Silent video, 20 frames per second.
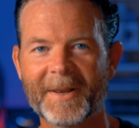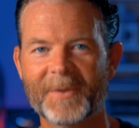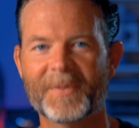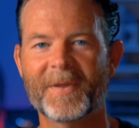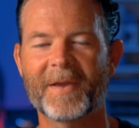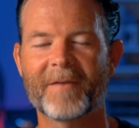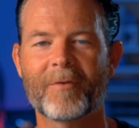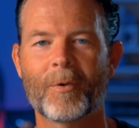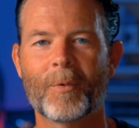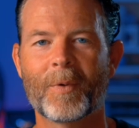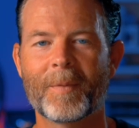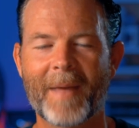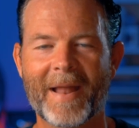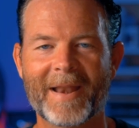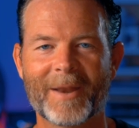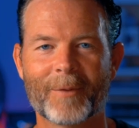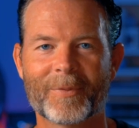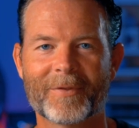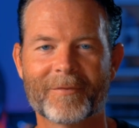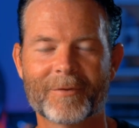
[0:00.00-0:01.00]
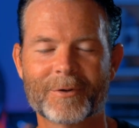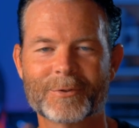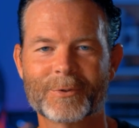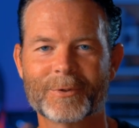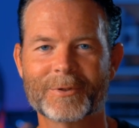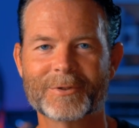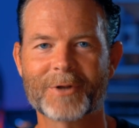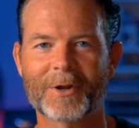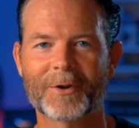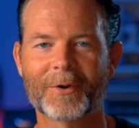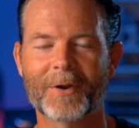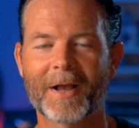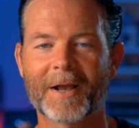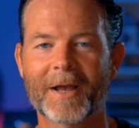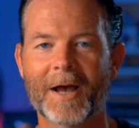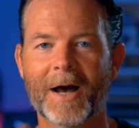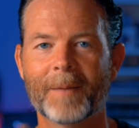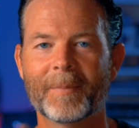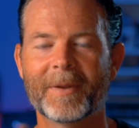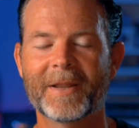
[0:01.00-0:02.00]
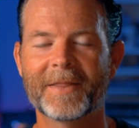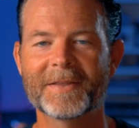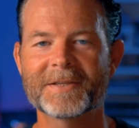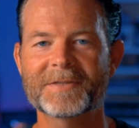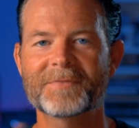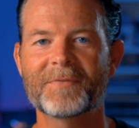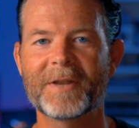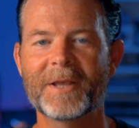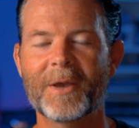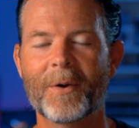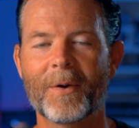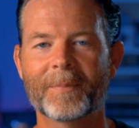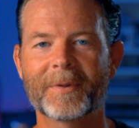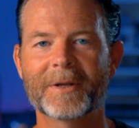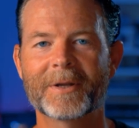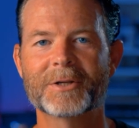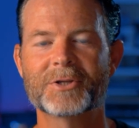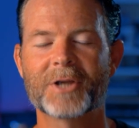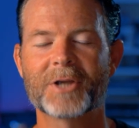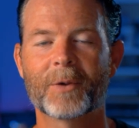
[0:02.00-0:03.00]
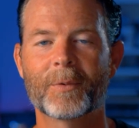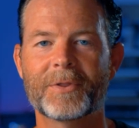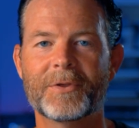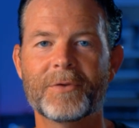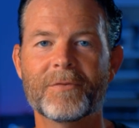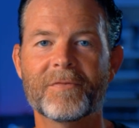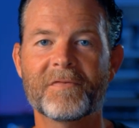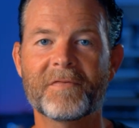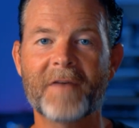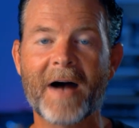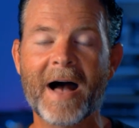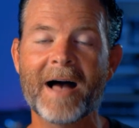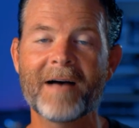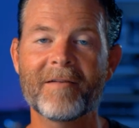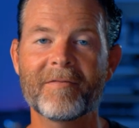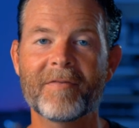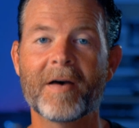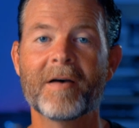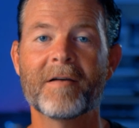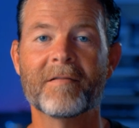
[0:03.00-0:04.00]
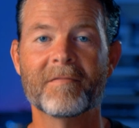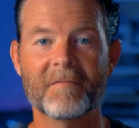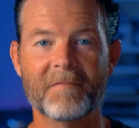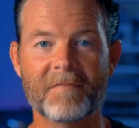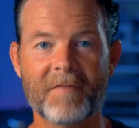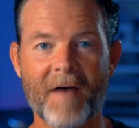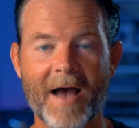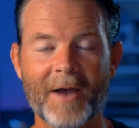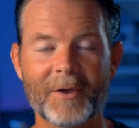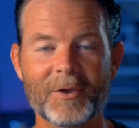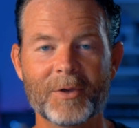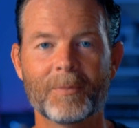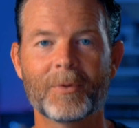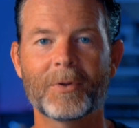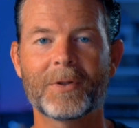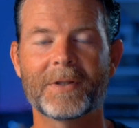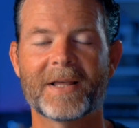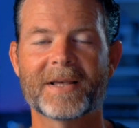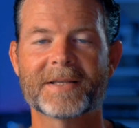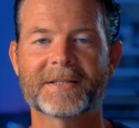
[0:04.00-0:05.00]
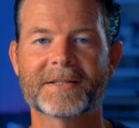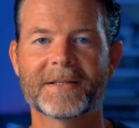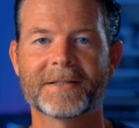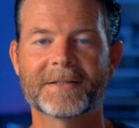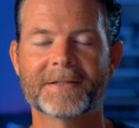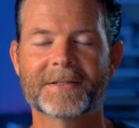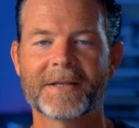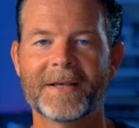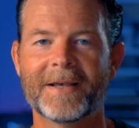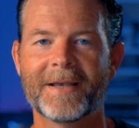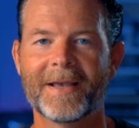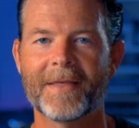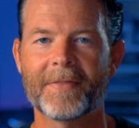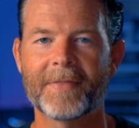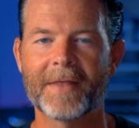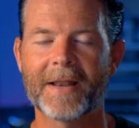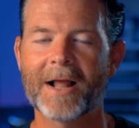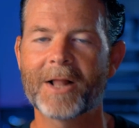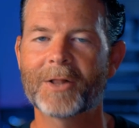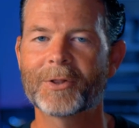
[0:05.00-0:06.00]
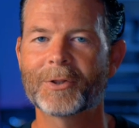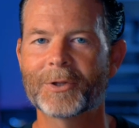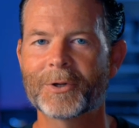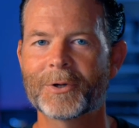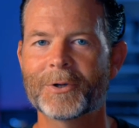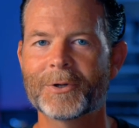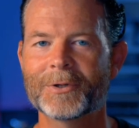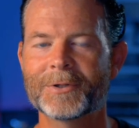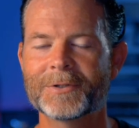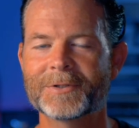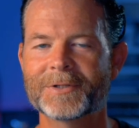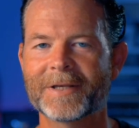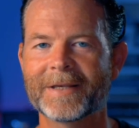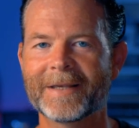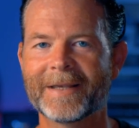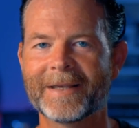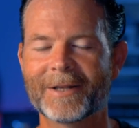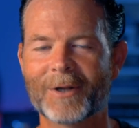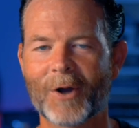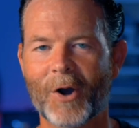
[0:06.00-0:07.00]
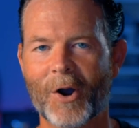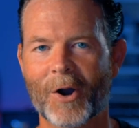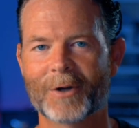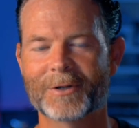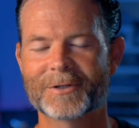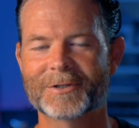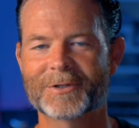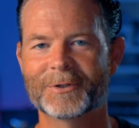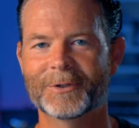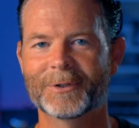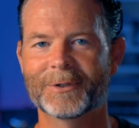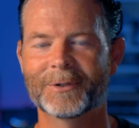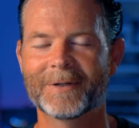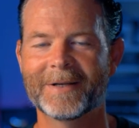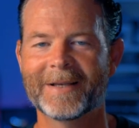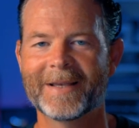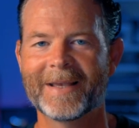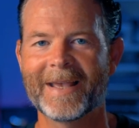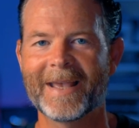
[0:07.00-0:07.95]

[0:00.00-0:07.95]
Hello there everyone, Matt here with TheVirtualInstructor.com, and in this video I'm going to share with you 5 valuable lessons that I learned in art school.